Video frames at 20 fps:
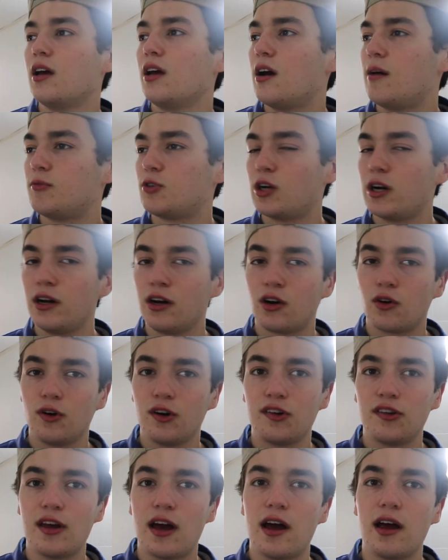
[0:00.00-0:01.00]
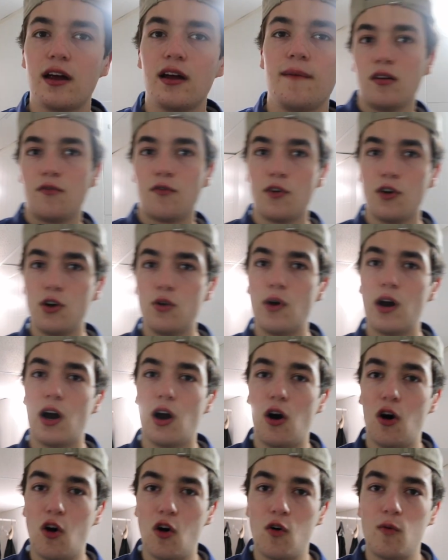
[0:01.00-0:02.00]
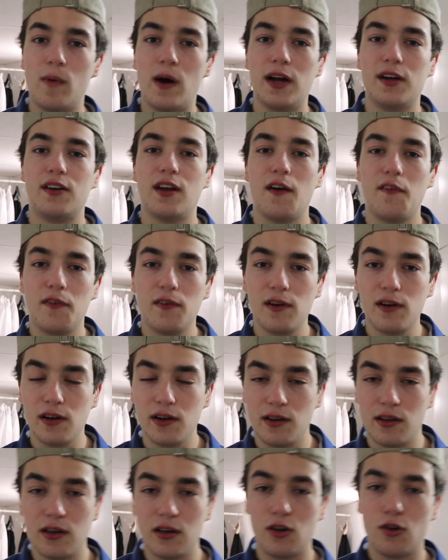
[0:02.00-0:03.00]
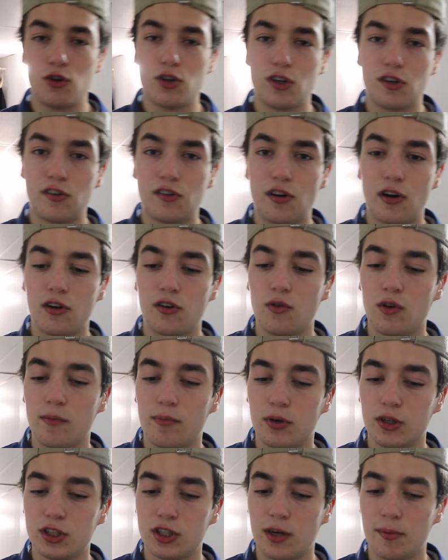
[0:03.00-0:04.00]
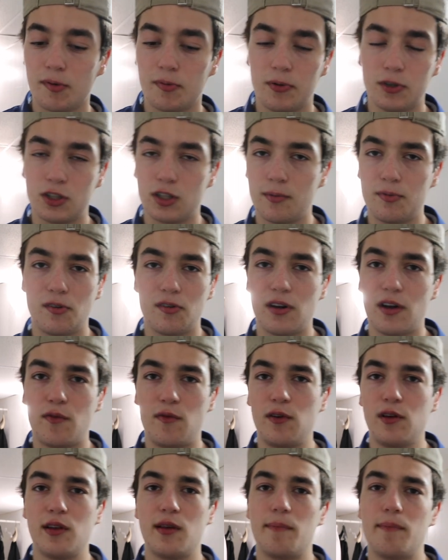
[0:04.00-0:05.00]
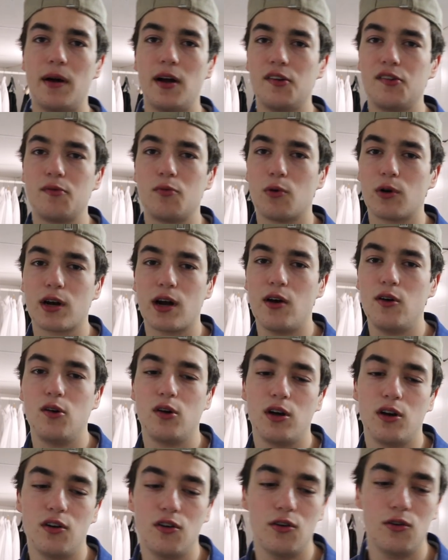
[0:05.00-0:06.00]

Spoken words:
I'm trying to increase that. For you at home, I definitely think you should start doing push-ups. Push-ups are definitely the best workout you can